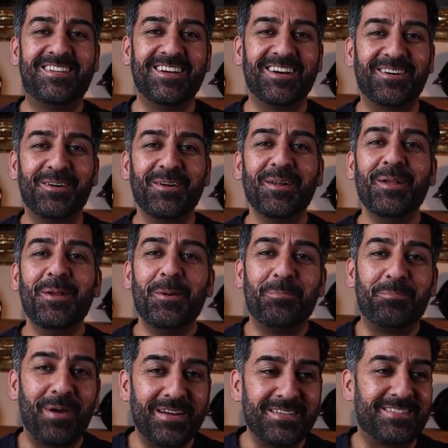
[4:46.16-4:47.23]
so
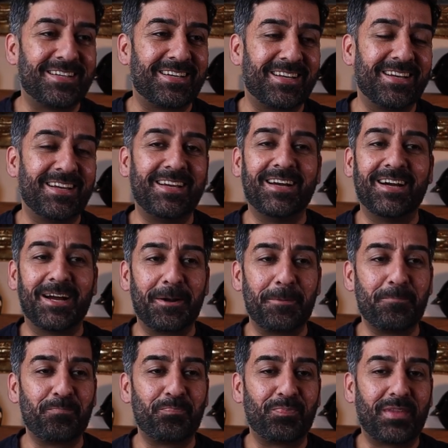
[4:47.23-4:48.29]
basically,
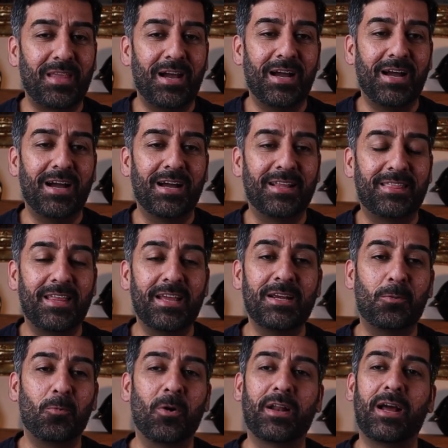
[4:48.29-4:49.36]
um, I
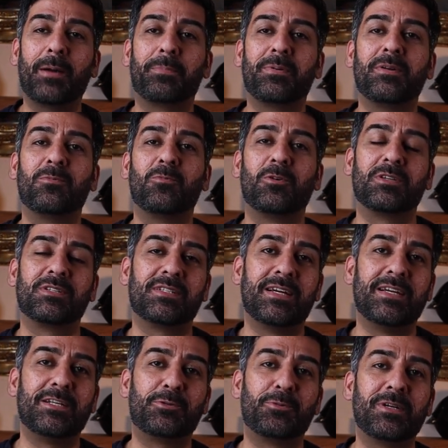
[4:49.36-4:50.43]
think what happened was
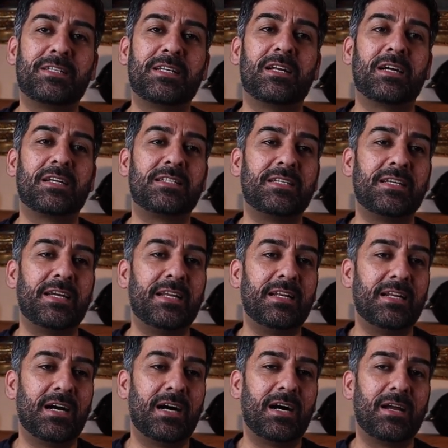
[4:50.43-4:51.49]
in
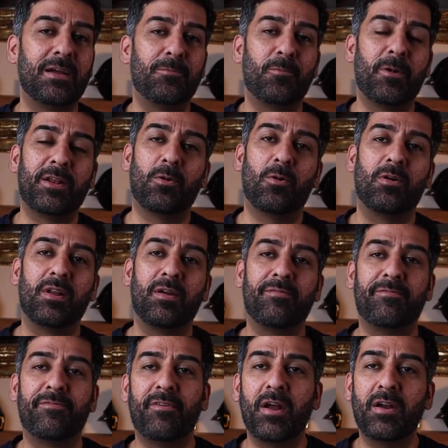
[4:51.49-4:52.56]
2019, I went on a
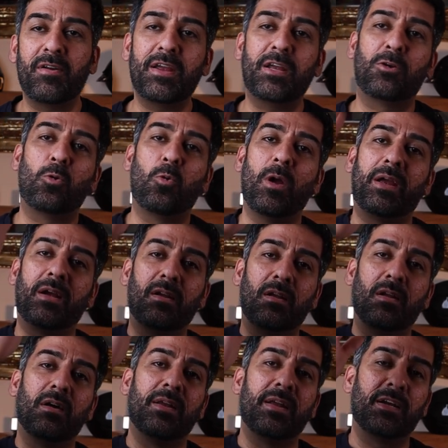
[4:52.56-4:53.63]
very quick
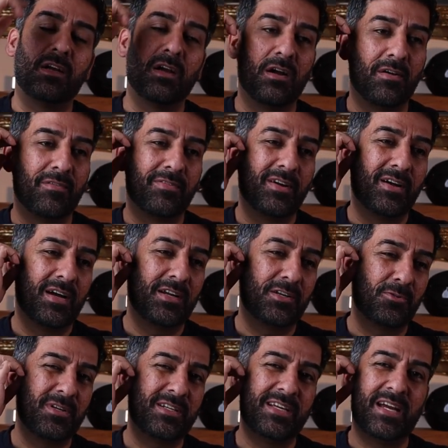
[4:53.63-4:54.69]
learning curve. Uh,
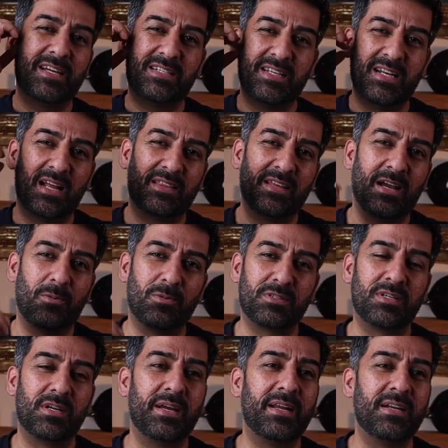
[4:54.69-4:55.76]
2018, I think I
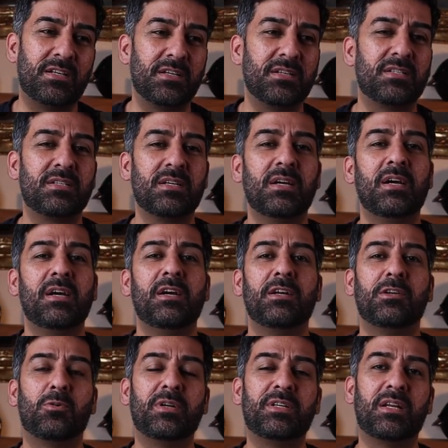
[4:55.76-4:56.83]
was inters.
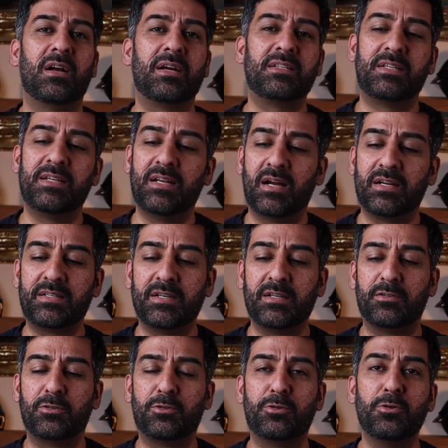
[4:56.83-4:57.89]
2019, I
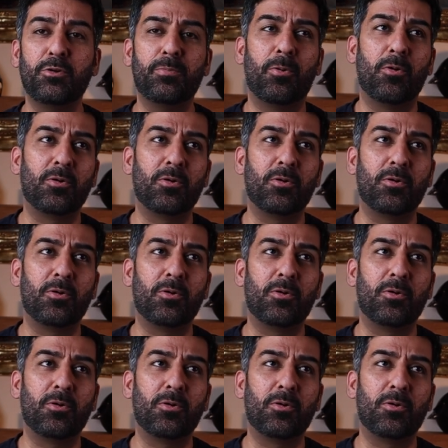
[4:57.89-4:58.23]
did two